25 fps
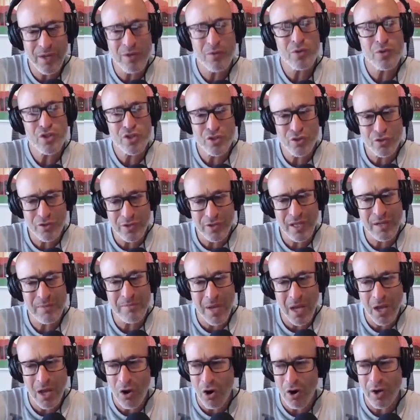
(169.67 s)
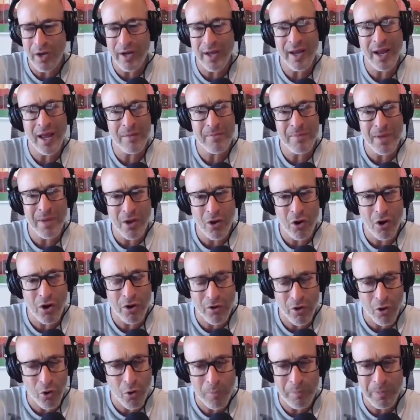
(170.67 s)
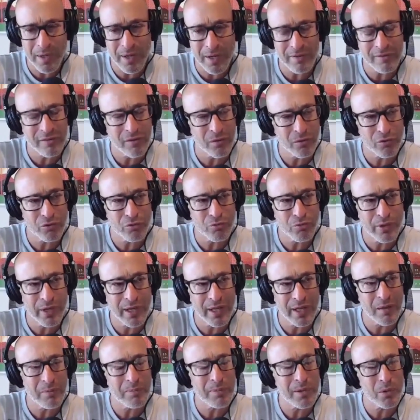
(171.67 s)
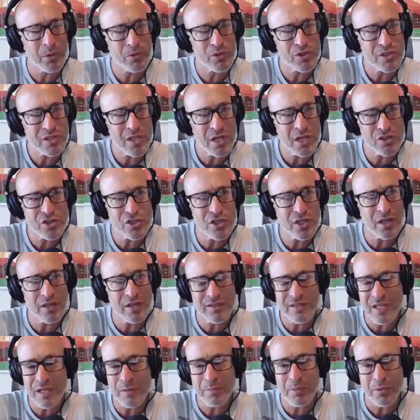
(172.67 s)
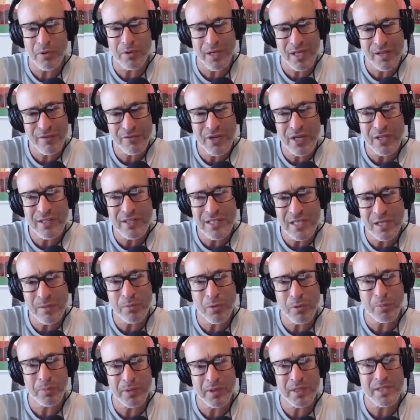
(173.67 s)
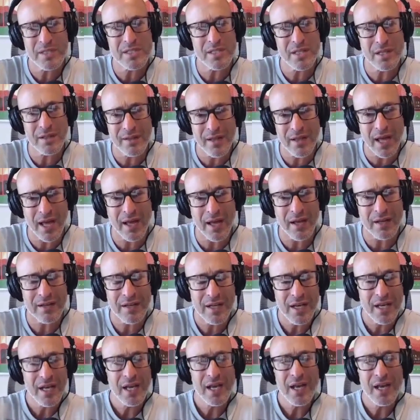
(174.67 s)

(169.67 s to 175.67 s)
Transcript: And it was certainly in my heart. I had my heart open as I was reading it, but it was touching a deeper, even a deeper place than that.